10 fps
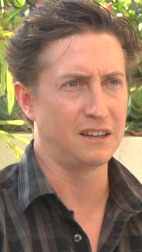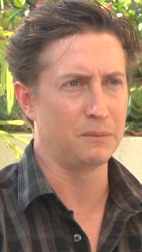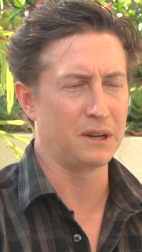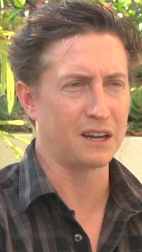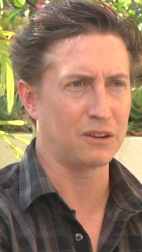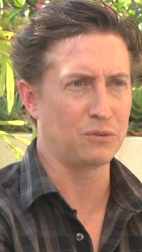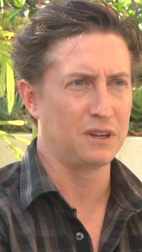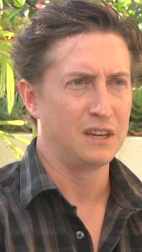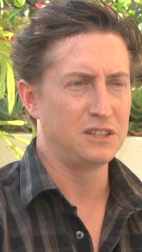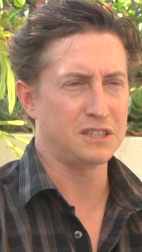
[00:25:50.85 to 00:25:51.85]
I mean, I could,
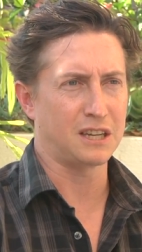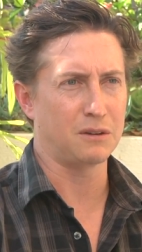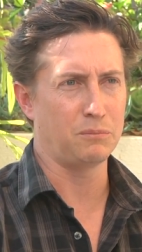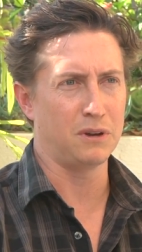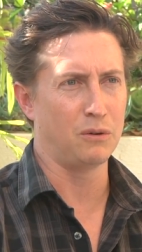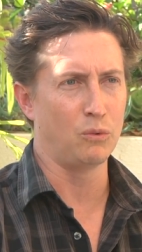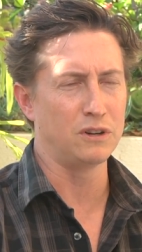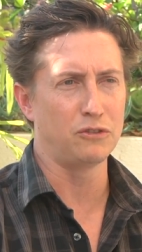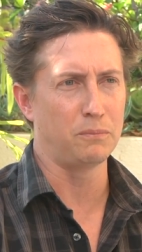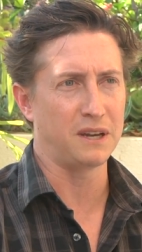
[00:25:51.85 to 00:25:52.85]
just like a, a
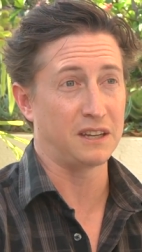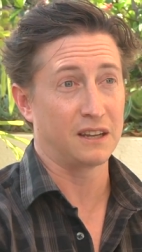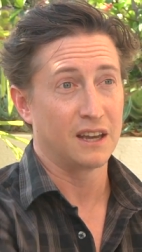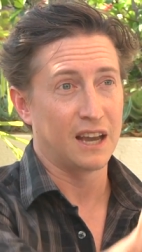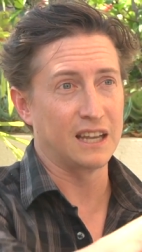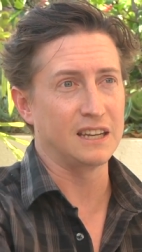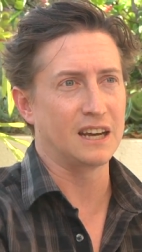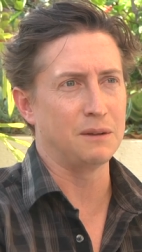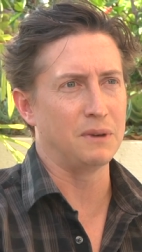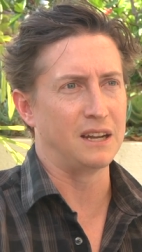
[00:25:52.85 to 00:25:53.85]
wonderful painting,
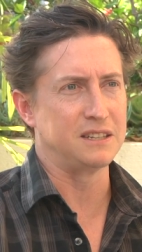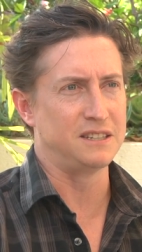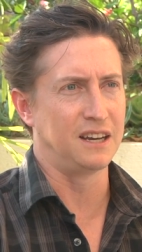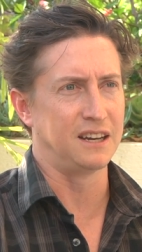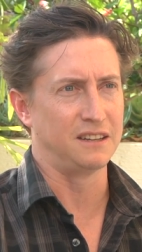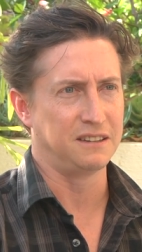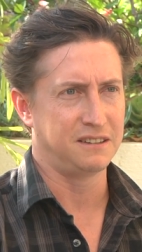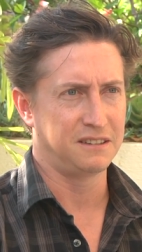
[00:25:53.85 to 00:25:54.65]
eighty-nine yeah. minutes, done.